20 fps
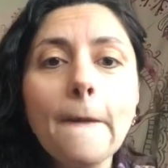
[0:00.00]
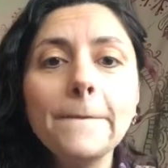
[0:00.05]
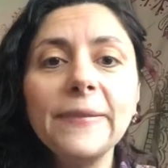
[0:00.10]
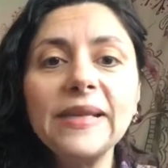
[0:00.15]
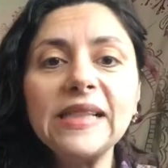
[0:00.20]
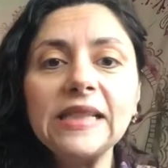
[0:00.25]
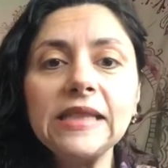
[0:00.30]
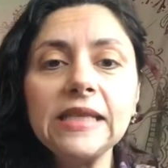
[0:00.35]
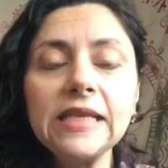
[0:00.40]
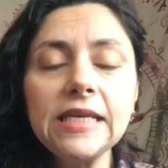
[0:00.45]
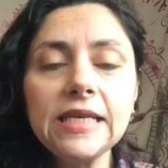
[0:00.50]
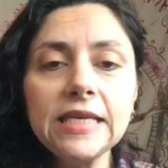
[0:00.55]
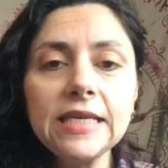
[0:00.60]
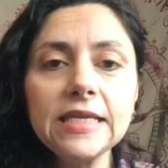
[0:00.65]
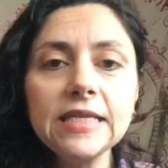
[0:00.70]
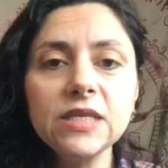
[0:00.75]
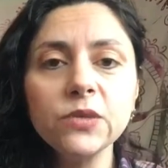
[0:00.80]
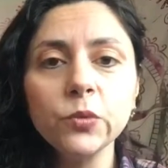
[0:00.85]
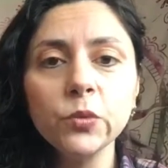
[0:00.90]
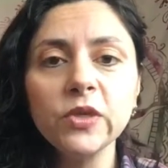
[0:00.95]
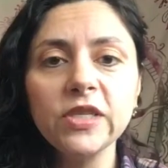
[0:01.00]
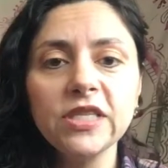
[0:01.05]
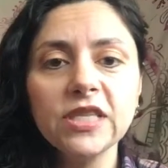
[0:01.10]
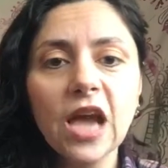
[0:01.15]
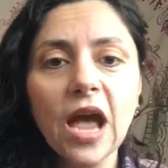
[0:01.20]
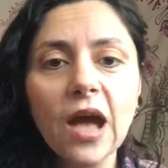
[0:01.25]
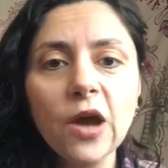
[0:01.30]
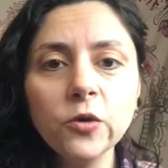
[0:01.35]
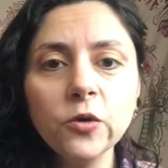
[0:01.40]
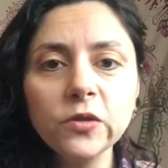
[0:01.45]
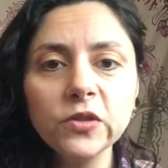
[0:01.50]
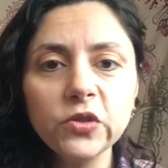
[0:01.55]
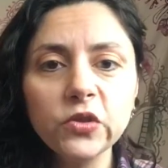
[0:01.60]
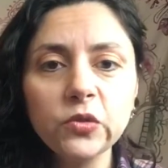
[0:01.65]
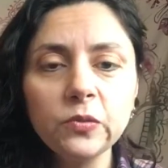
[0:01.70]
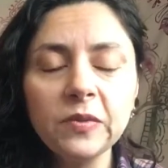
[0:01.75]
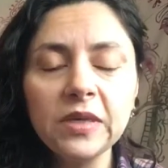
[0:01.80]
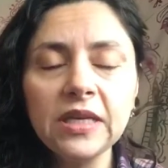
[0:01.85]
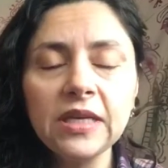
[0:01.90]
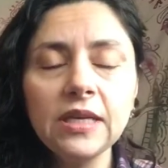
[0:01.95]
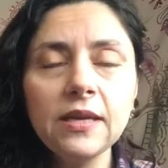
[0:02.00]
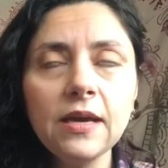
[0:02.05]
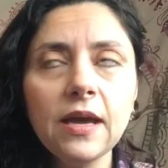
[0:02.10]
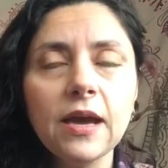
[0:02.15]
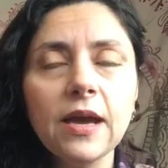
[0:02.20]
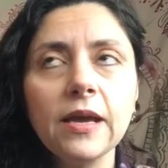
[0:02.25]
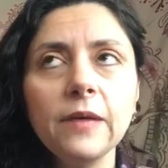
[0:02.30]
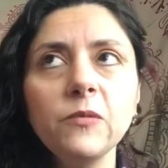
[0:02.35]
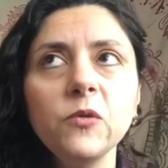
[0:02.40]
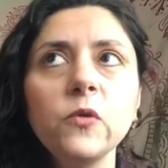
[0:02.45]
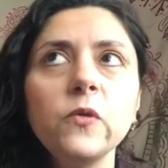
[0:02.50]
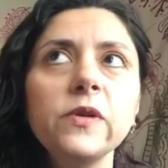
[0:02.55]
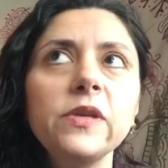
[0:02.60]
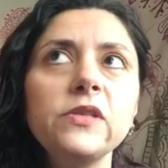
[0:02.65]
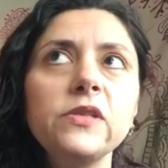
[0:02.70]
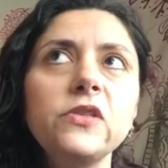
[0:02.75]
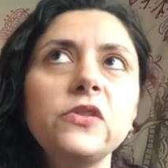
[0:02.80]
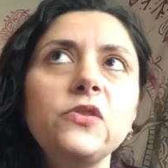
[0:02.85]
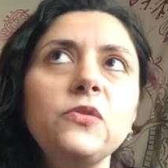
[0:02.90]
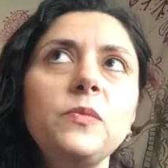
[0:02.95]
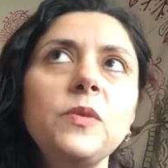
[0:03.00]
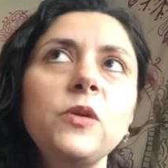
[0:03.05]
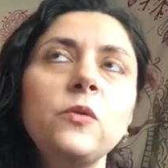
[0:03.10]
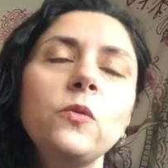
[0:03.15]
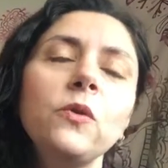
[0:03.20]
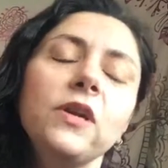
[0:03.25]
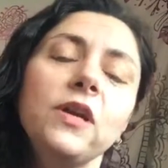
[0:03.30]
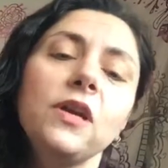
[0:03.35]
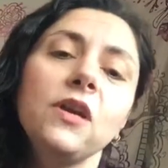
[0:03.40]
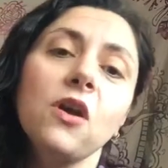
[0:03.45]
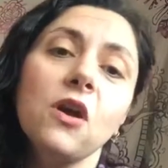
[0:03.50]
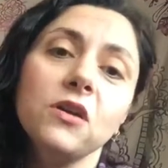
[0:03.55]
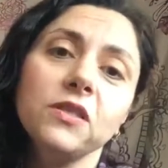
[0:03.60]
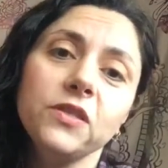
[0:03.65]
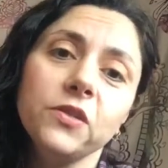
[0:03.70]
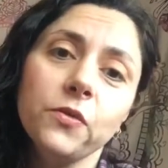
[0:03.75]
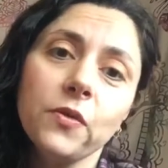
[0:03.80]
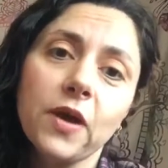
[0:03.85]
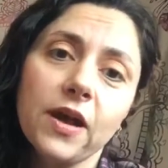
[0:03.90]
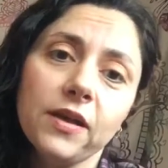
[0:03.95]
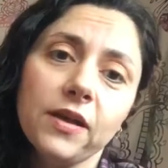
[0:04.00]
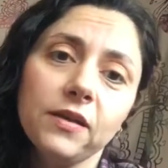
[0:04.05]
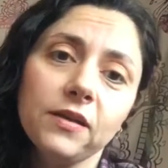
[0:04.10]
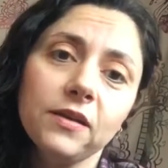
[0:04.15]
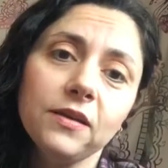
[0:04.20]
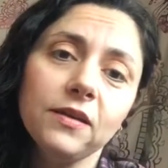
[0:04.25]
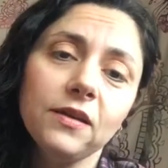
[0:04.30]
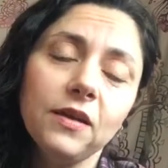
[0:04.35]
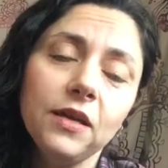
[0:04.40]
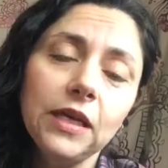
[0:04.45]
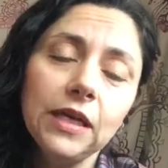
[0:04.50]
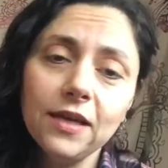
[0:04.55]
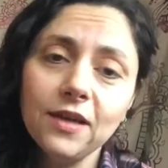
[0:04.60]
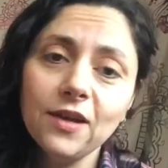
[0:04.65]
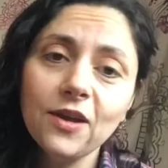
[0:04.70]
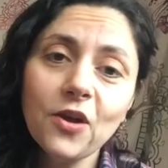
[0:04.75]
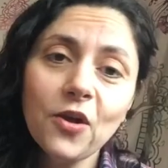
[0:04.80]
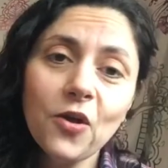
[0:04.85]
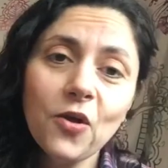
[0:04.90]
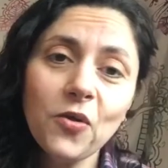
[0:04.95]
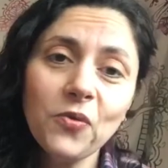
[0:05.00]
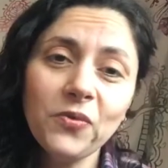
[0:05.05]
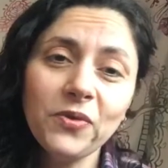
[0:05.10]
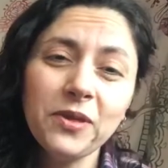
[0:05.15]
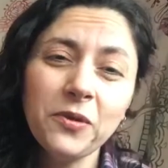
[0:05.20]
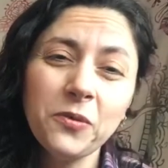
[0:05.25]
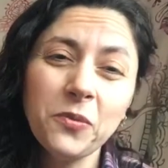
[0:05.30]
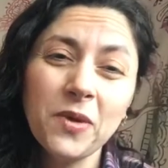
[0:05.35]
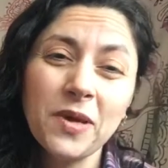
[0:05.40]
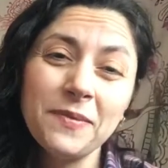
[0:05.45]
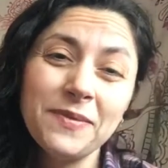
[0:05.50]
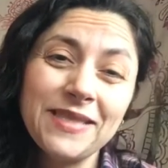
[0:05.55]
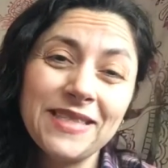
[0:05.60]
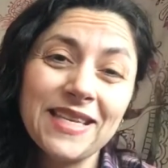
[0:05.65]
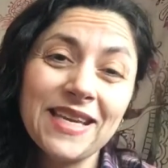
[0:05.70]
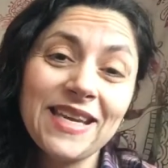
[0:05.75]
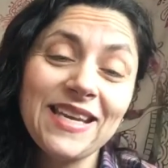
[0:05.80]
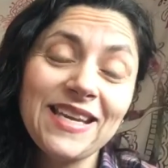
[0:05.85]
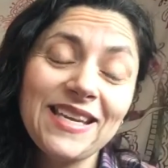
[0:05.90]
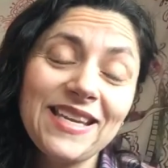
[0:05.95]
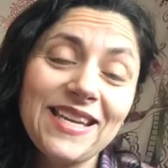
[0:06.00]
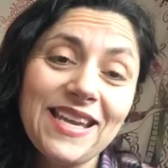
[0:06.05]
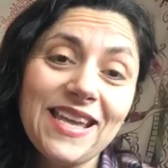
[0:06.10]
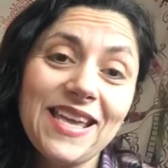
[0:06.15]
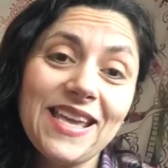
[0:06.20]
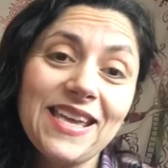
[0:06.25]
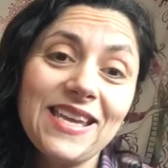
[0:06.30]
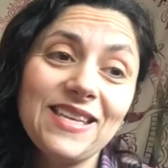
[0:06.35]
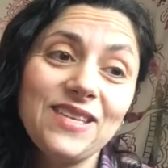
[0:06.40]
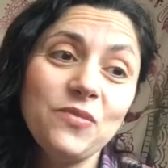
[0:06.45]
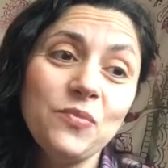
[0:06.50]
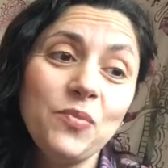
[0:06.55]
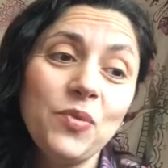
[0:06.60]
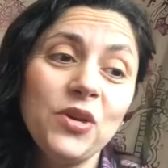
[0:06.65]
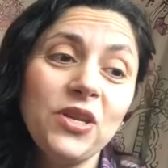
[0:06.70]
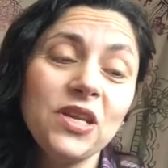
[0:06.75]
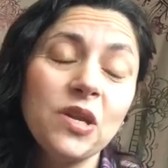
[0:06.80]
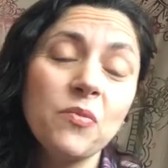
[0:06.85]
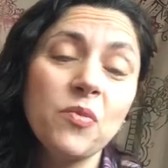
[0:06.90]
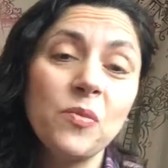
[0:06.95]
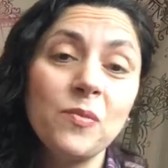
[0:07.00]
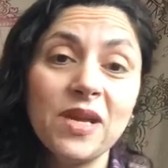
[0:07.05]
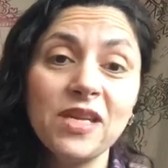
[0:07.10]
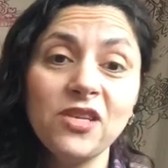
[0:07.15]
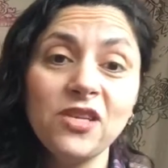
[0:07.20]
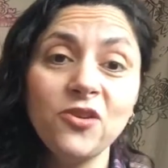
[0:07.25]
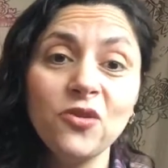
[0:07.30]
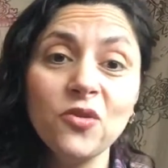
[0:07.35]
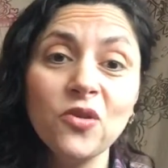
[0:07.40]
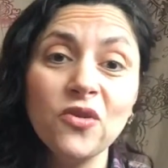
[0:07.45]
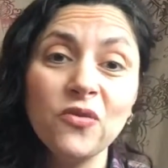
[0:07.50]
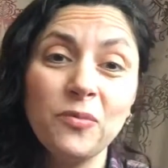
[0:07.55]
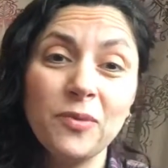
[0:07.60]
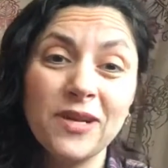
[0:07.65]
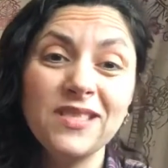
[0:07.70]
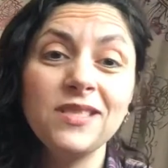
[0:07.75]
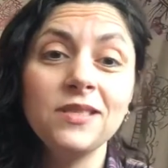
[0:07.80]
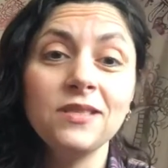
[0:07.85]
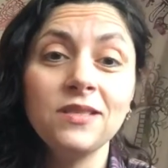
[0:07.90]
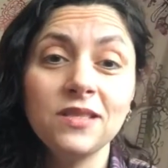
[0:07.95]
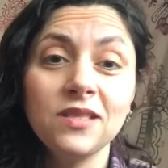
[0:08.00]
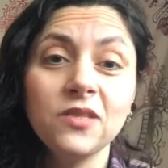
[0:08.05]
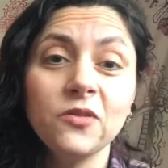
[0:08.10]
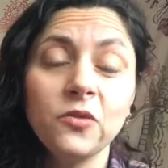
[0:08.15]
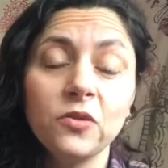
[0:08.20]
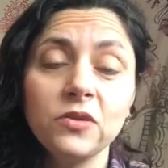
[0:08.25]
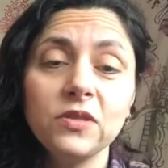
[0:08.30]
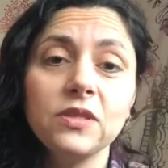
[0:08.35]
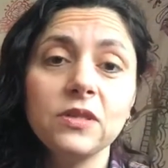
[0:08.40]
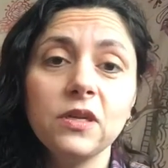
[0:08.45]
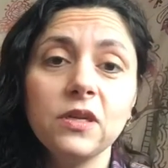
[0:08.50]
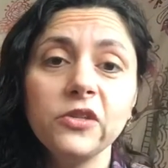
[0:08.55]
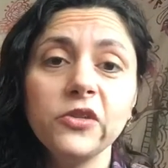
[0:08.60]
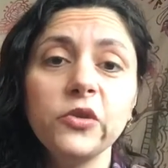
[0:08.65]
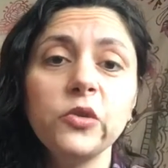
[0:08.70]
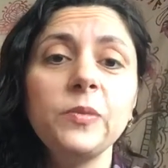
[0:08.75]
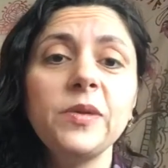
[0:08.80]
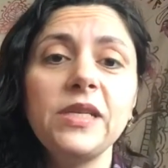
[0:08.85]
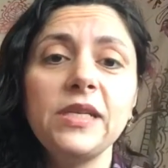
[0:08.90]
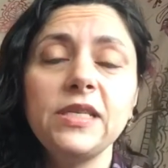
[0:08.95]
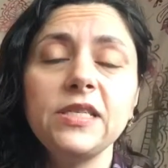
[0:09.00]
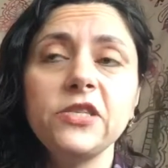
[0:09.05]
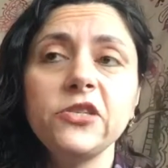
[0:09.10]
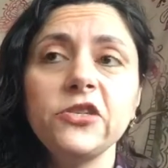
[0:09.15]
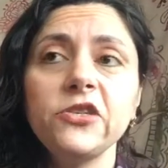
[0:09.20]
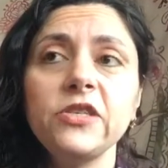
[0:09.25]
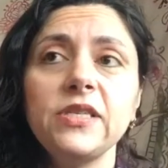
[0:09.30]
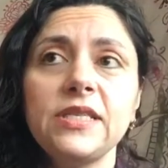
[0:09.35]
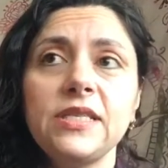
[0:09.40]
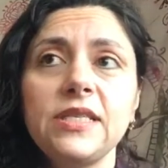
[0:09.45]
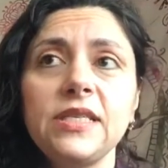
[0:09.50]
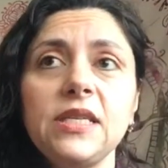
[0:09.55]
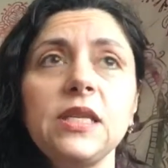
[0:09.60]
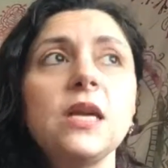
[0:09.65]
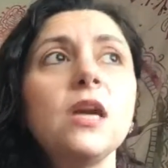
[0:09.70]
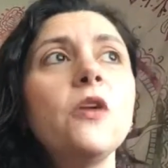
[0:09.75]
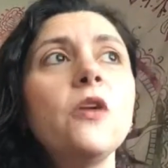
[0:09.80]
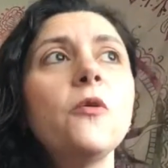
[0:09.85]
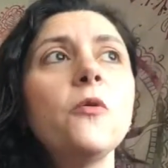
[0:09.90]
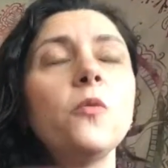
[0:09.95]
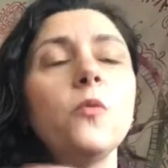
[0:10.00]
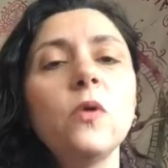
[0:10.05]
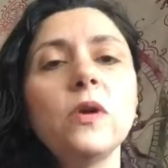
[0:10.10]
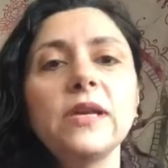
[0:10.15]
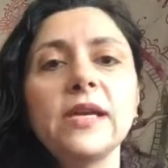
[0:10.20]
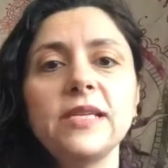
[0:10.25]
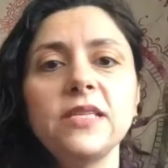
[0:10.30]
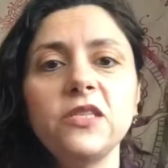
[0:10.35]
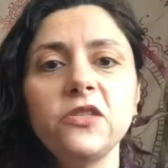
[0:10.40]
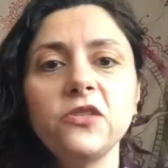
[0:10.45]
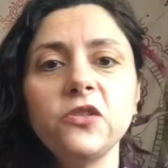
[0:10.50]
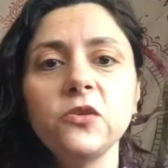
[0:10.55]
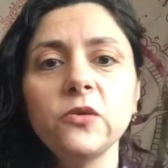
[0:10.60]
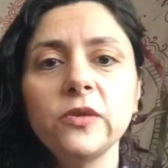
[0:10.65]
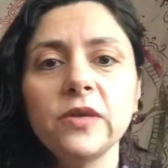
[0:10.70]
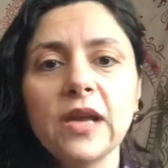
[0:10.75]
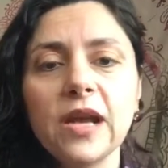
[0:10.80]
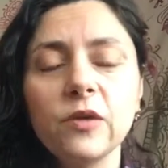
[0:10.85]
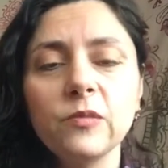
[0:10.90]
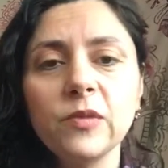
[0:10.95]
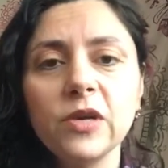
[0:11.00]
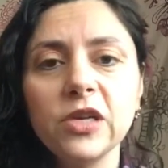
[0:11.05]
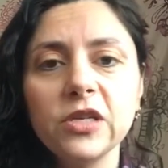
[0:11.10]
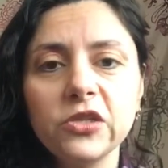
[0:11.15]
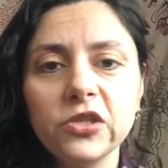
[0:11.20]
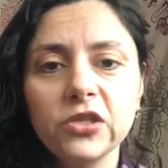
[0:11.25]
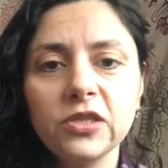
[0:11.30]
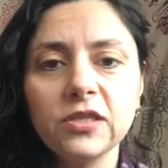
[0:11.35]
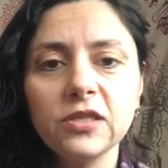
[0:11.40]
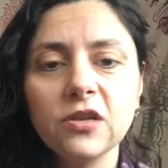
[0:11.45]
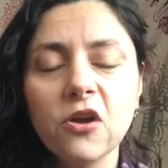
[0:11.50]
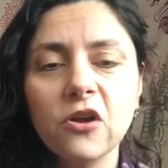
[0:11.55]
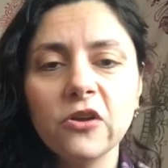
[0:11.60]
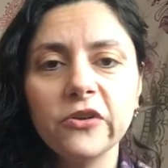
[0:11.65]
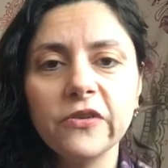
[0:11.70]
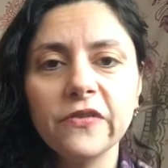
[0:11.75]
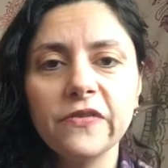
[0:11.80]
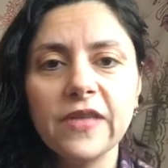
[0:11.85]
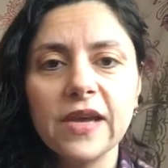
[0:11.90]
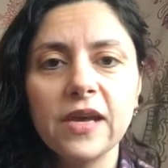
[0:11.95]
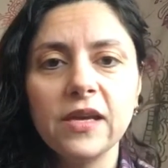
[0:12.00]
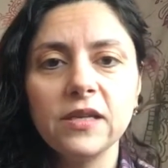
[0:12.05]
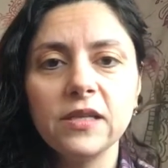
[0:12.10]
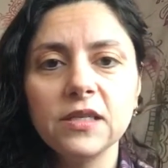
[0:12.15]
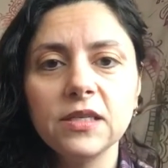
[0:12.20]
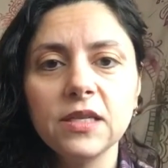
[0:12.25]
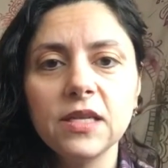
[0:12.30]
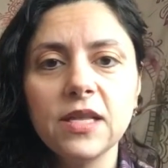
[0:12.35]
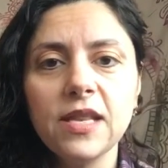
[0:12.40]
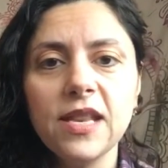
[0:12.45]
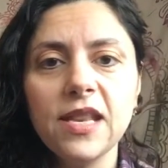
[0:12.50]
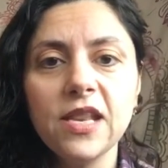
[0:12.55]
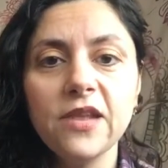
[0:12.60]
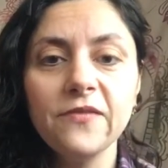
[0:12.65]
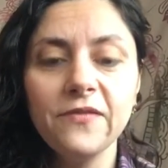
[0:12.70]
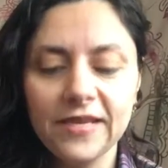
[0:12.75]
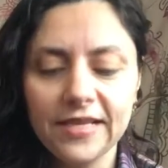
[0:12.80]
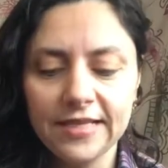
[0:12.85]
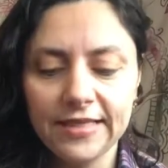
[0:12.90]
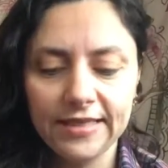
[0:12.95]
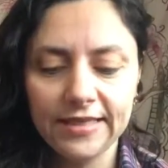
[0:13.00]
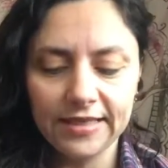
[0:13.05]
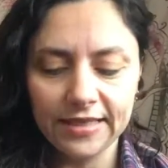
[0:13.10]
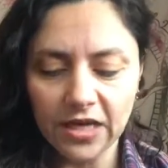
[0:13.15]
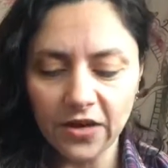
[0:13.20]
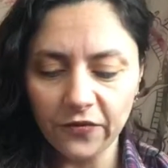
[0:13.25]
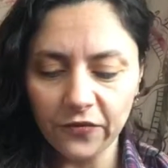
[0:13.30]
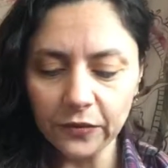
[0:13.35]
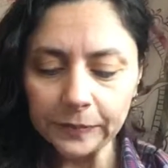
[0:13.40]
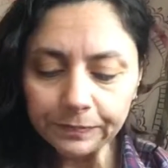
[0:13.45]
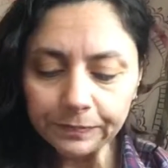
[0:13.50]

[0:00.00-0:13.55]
please reach out to me. I'm going to be working also on hopefully a website, and putting up a menu of prices, so it is a little bit easier to see what I do and how much and all of that lovely stuff.